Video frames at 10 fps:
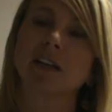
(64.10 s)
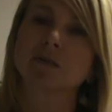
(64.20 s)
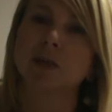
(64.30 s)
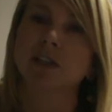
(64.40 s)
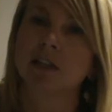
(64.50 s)
because
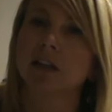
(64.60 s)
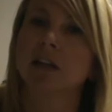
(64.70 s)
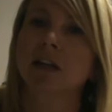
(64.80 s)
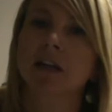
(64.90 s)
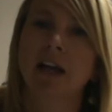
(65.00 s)
we did
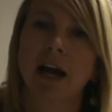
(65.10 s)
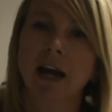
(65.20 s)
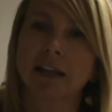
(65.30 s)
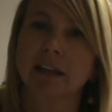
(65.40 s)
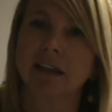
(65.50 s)

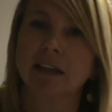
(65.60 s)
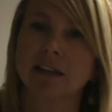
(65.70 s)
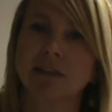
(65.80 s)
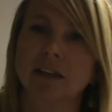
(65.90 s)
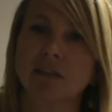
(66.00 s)
let the
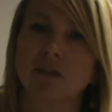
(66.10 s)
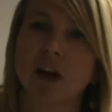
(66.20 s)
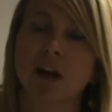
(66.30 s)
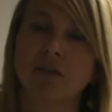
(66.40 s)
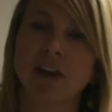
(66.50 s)
kids eat
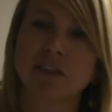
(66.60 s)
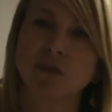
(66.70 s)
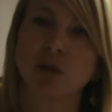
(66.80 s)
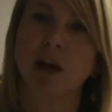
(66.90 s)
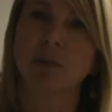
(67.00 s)
fast
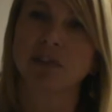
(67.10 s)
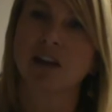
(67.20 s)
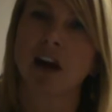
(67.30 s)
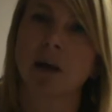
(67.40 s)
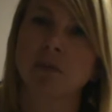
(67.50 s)
food a couple of
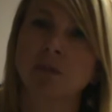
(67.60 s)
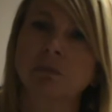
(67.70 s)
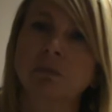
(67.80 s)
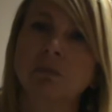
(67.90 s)
times